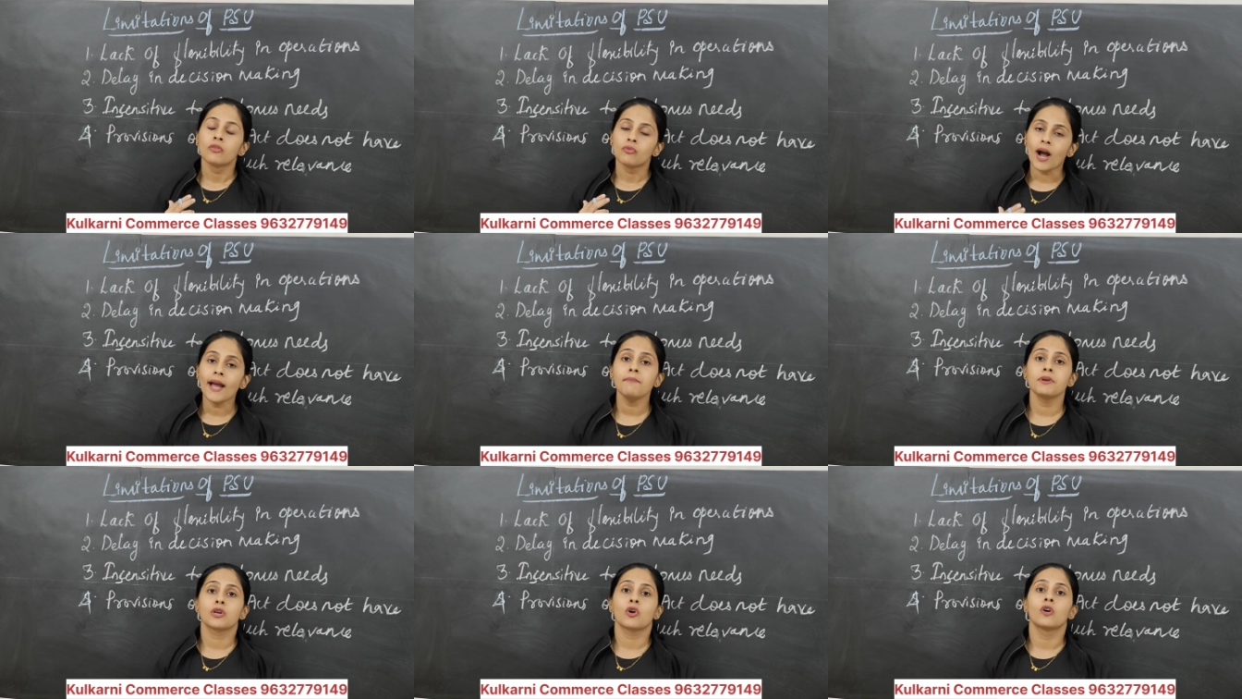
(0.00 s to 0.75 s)
Why?
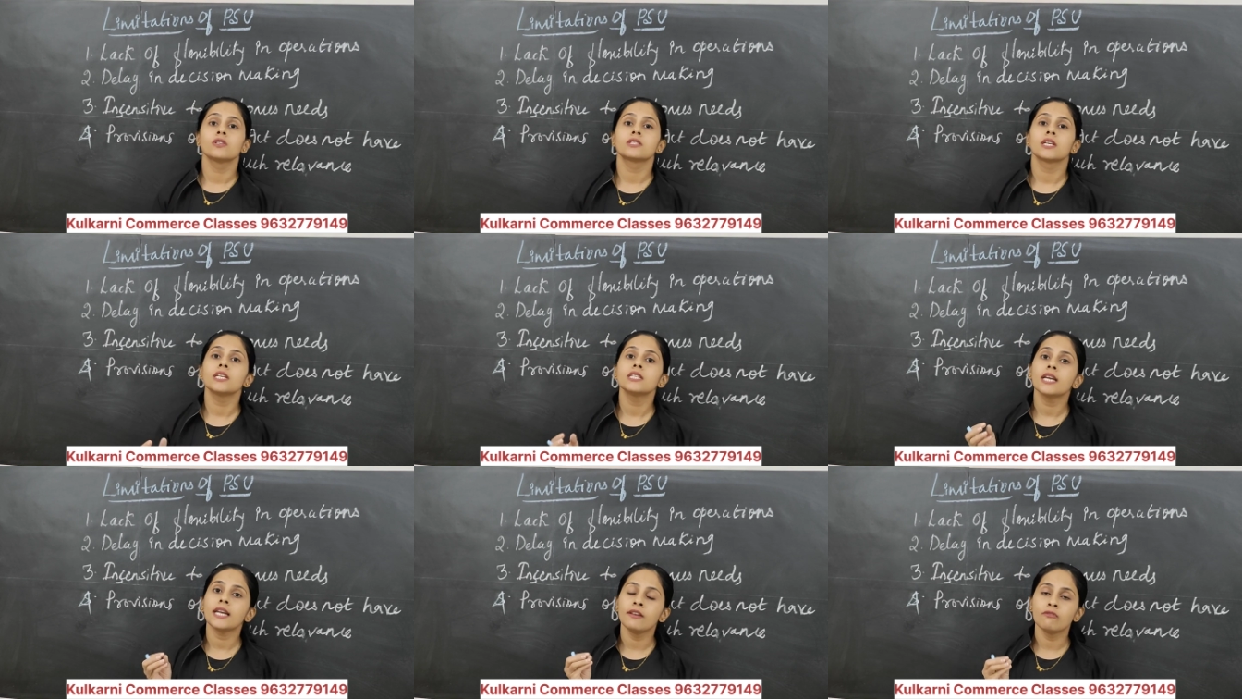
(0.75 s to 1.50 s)
Because there
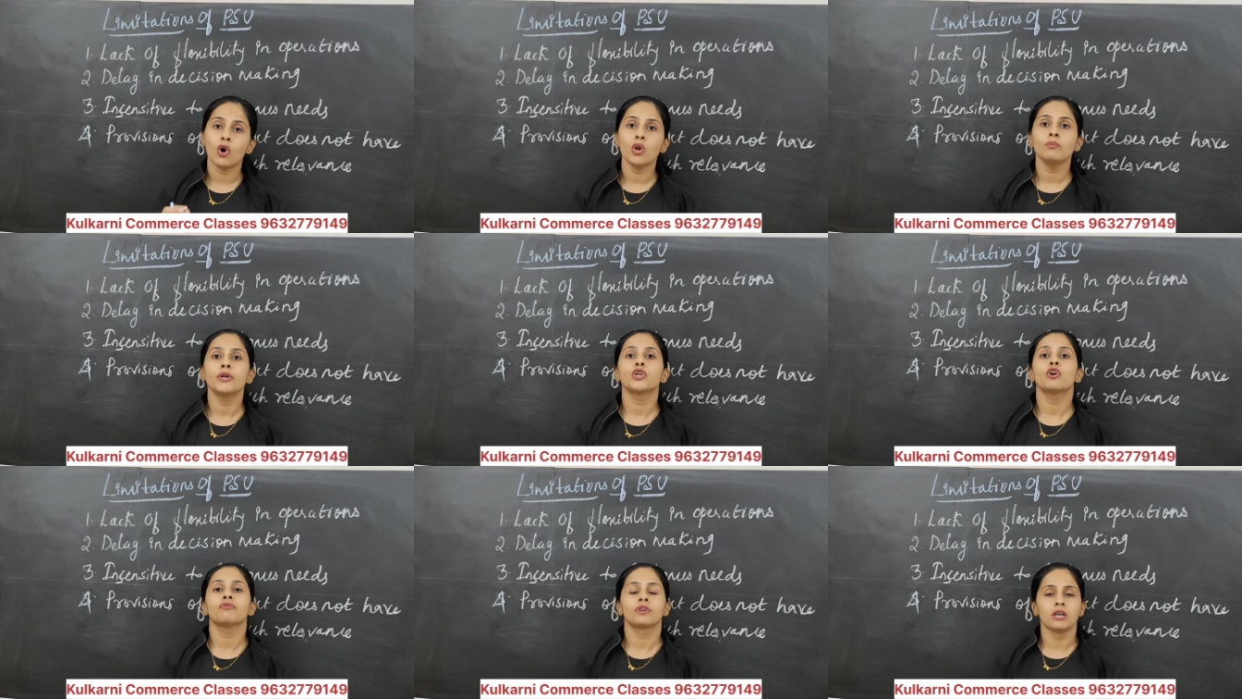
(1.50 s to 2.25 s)
is the involvement
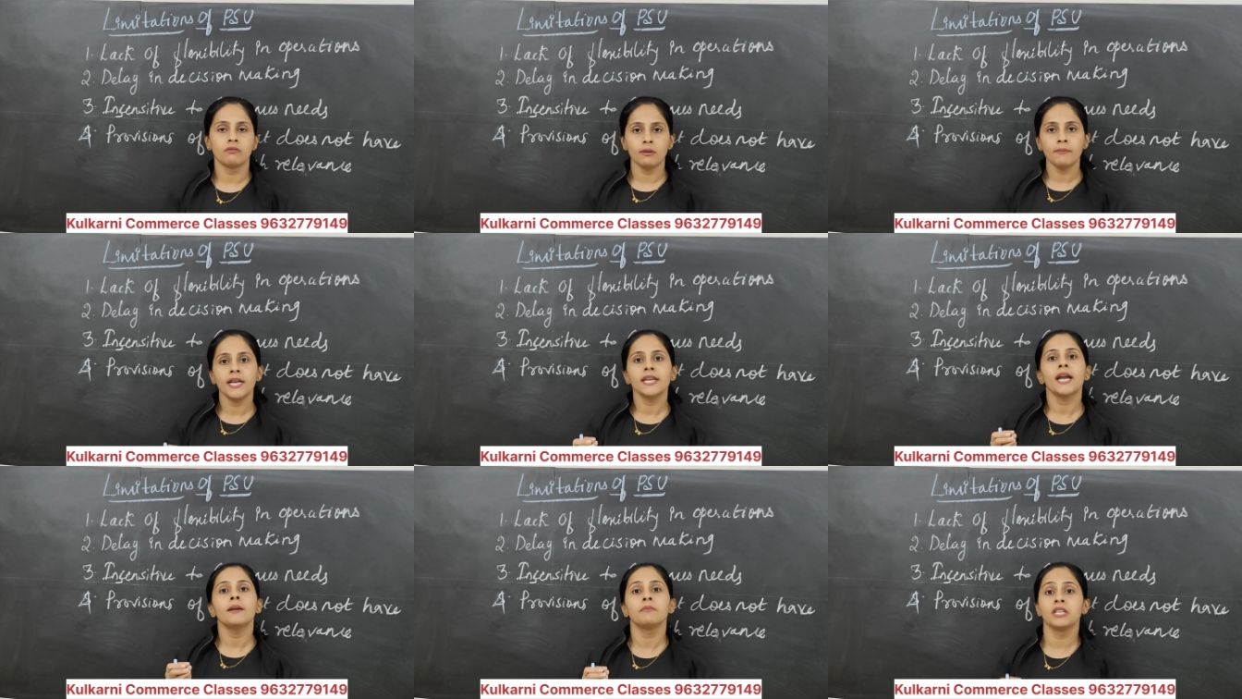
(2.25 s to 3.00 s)
of
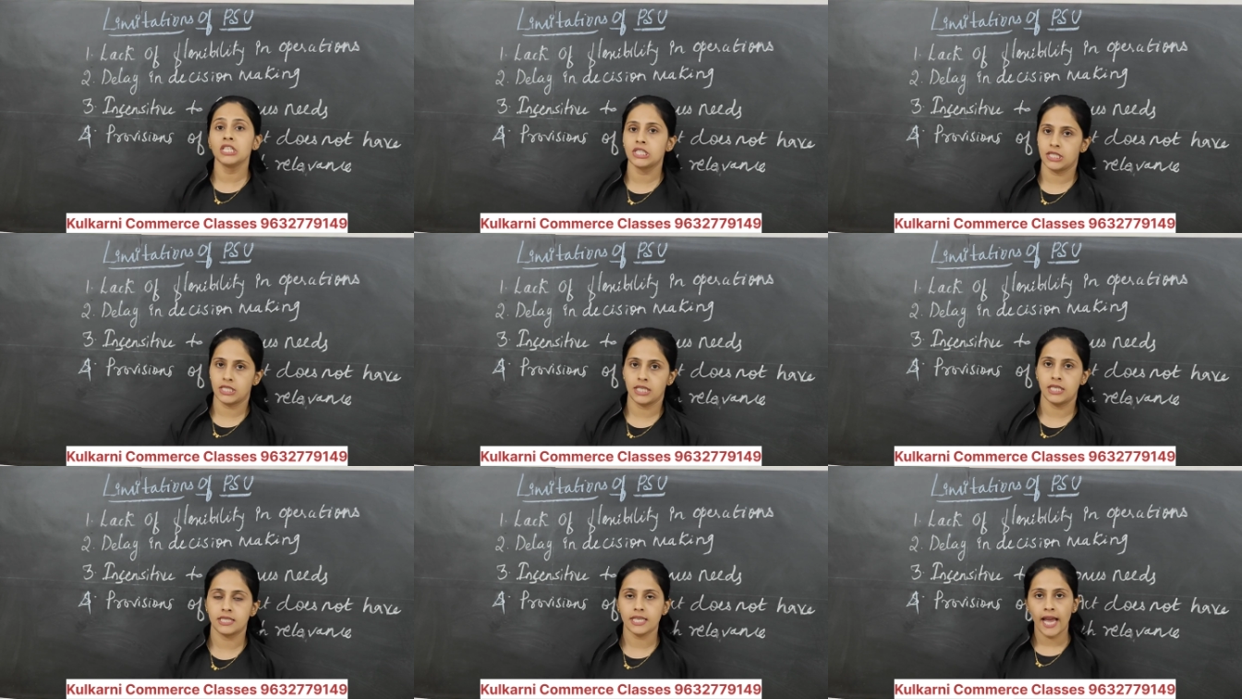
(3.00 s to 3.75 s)
government and
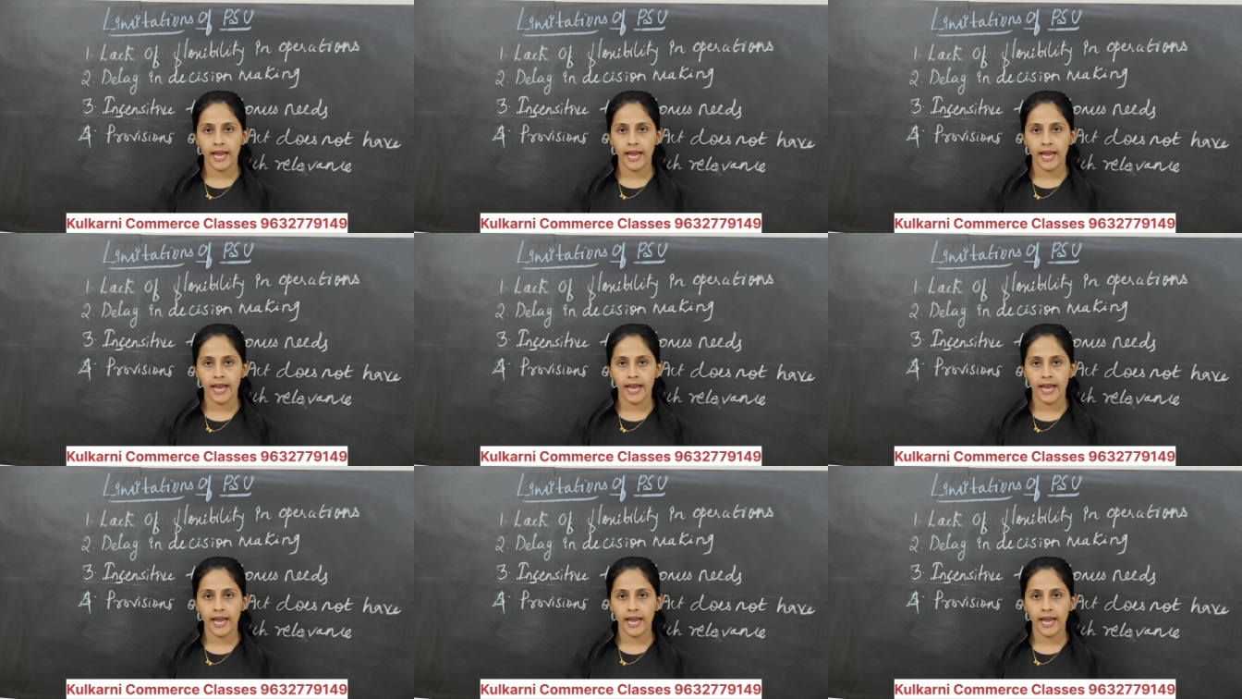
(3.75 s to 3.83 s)
ministries.